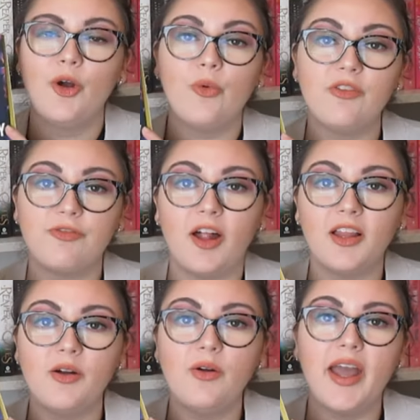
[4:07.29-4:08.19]
We
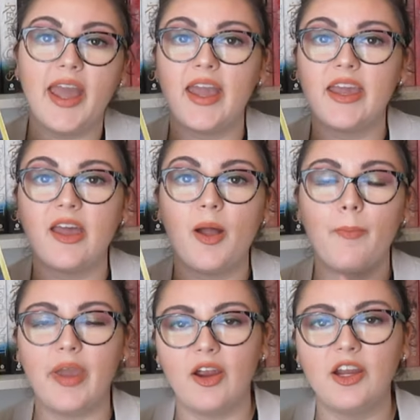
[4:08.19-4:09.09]
follow a
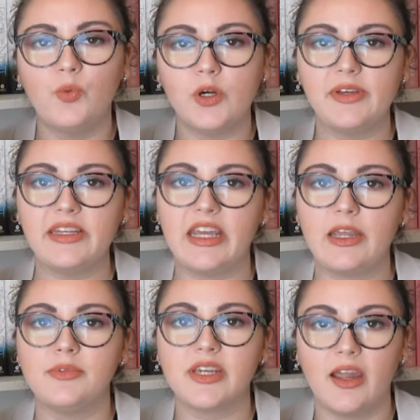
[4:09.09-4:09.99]
married woman
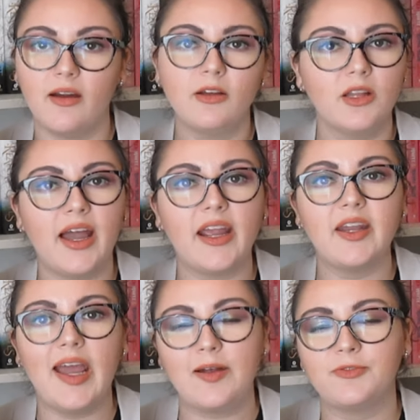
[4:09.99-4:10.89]
named
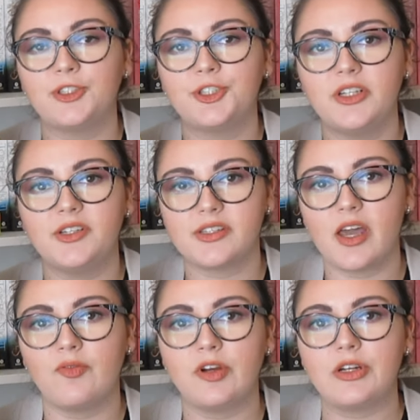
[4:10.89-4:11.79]
Caroline after she
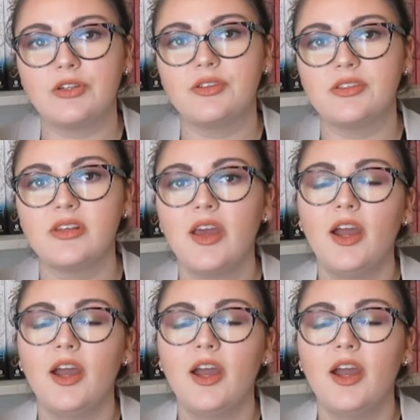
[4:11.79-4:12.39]
discovers